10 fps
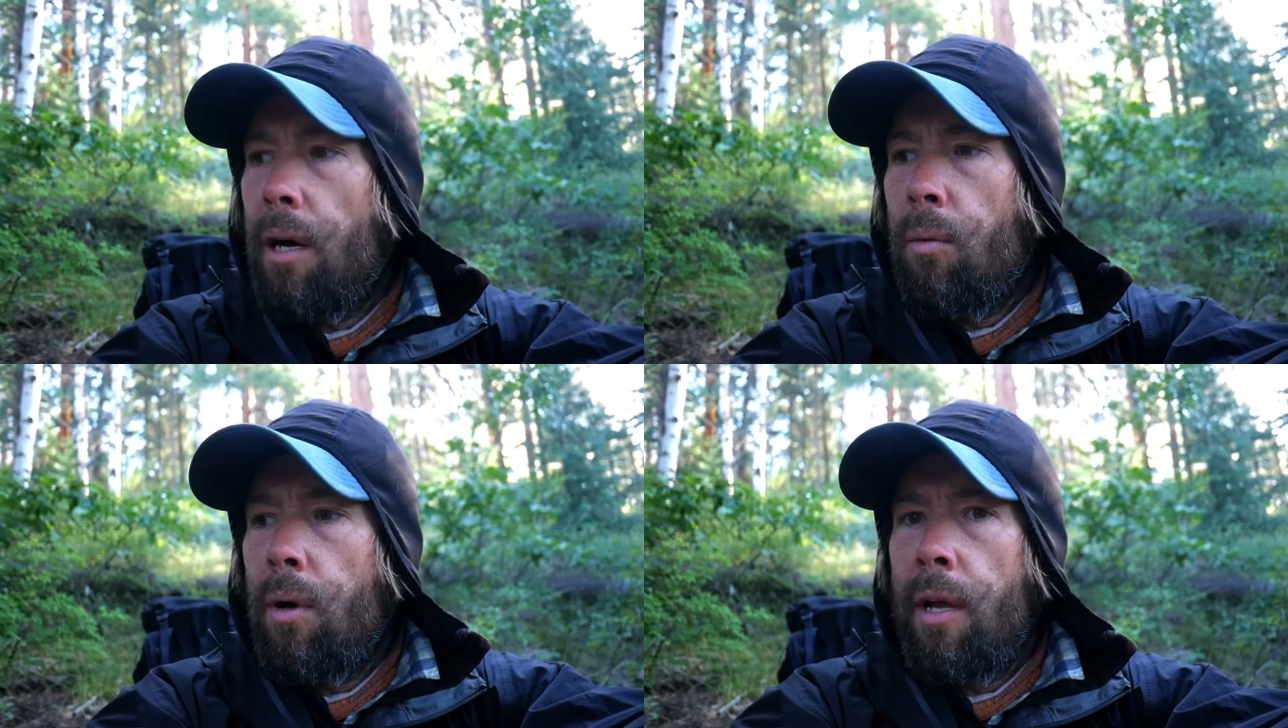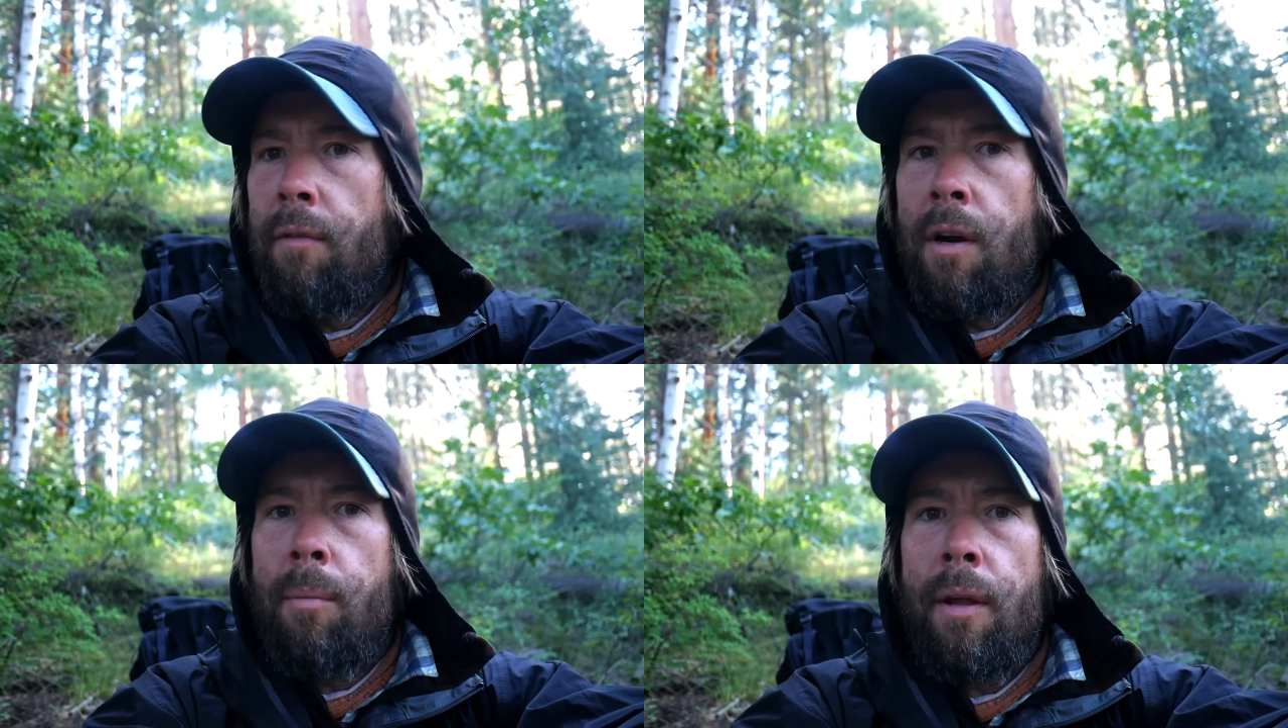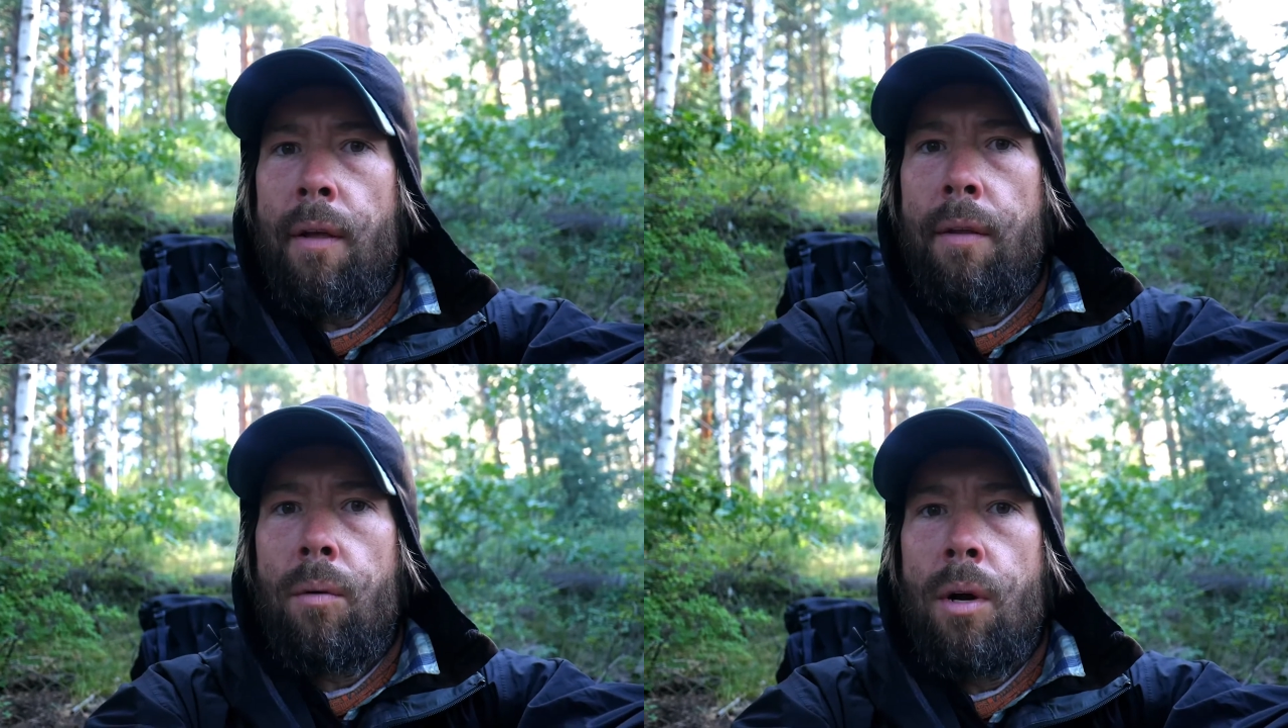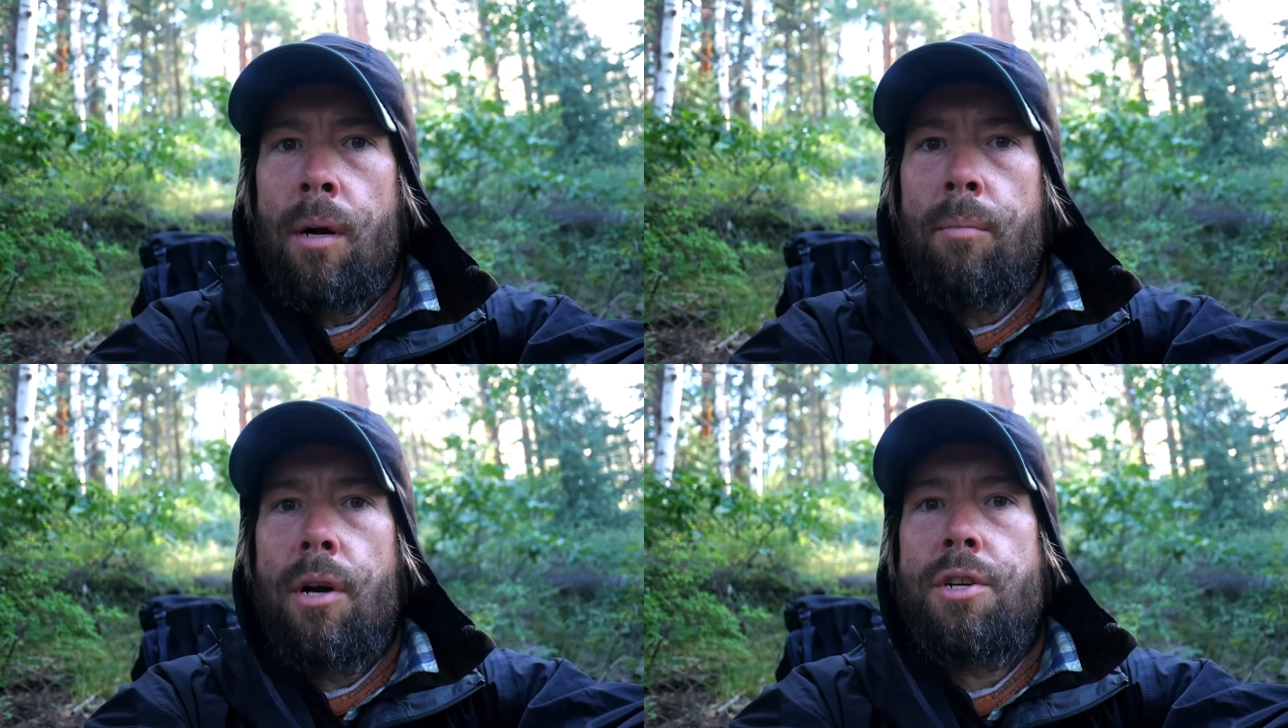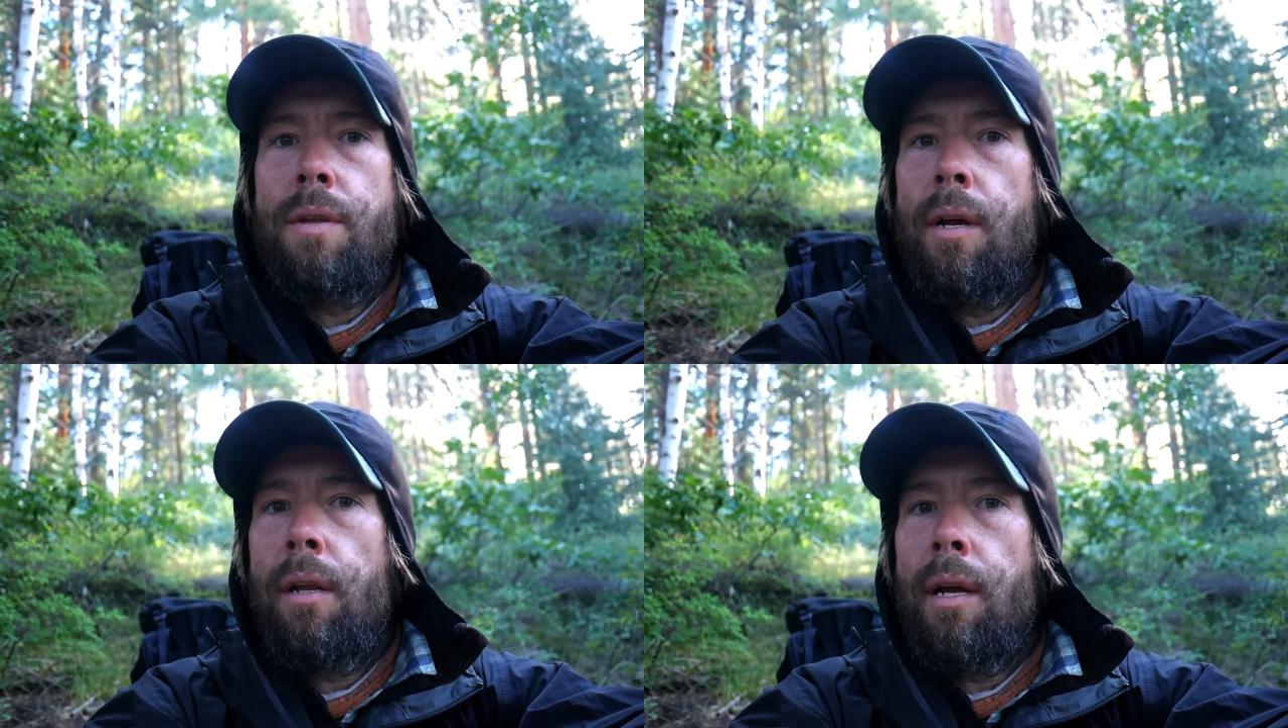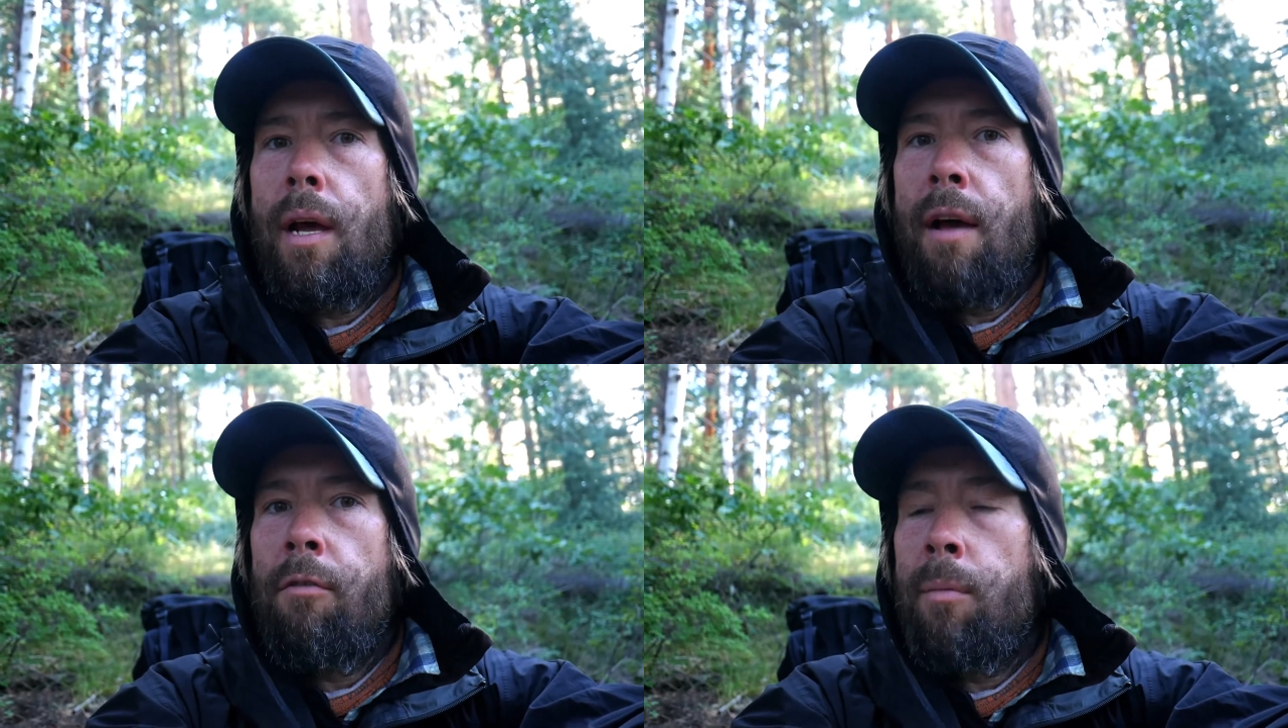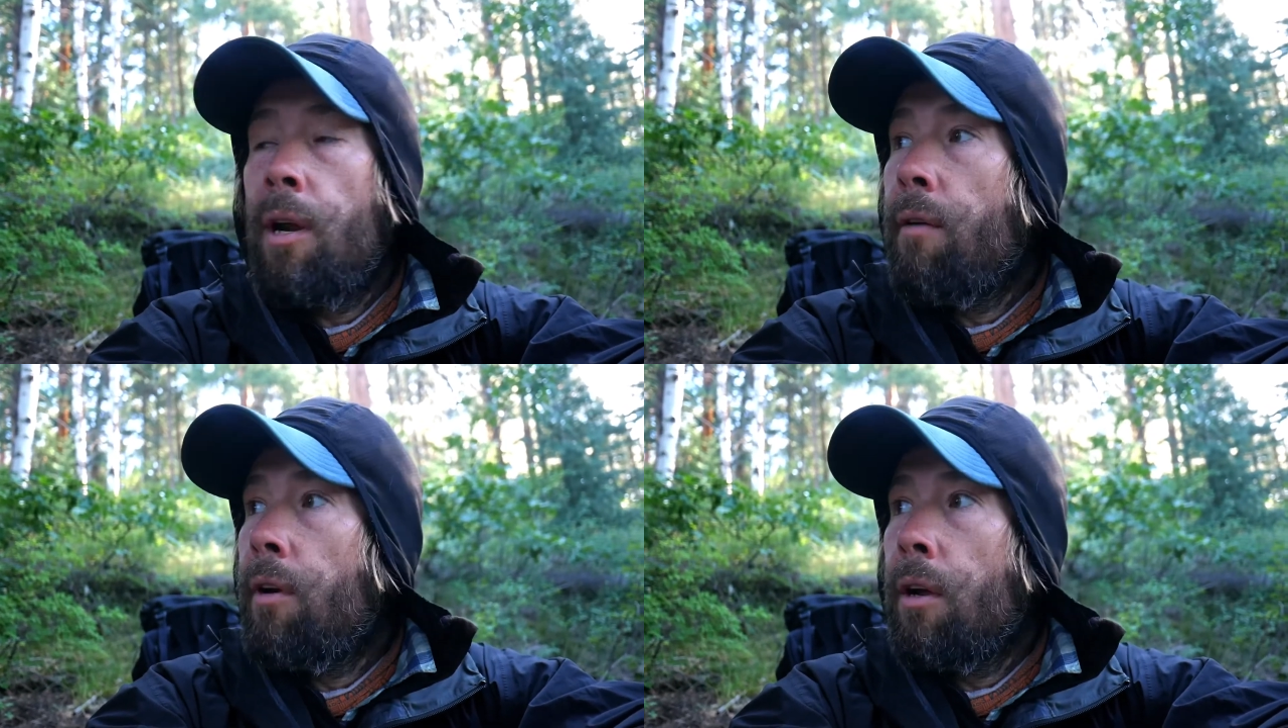I don't want to give anybody like the wrong impression that like I haven't been having a